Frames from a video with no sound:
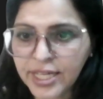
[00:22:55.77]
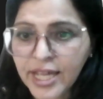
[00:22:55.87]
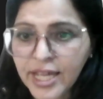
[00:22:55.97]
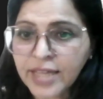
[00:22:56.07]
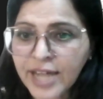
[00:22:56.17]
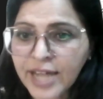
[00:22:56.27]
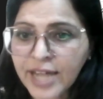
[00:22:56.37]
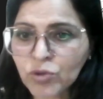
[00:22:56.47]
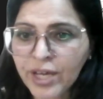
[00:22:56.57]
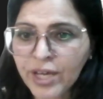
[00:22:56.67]
That's
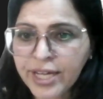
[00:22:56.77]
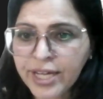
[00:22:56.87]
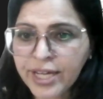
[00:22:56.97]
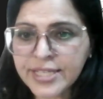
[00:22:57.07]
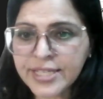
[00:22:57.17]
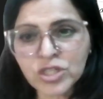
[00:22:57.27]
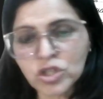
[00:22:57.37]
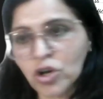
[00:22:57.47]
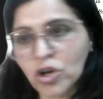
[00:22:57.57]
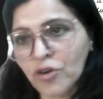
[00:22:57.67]
why it says,
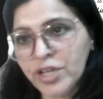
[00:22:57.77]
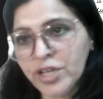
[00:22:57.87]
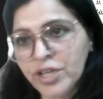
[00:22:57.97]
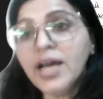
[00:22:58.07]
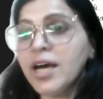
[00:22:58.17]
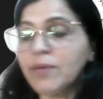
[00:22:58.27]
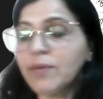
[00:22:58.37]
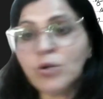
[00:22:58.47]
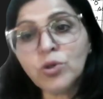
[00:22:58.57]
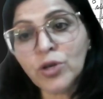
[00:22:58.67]
sorry, I'm
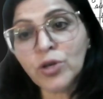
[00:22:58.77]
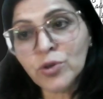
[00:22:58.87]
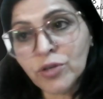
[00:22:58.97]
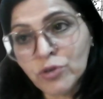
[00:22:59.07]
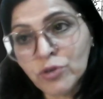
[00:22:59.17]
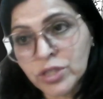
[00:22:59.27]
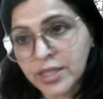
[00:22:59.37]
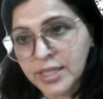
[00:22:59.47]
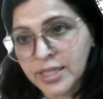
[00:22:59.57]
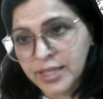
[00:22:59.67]
not going to give you third
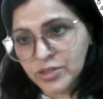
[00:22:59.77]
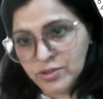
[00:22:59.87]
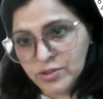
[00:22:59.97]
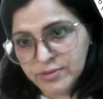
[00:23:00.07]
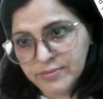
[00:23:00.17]
electron.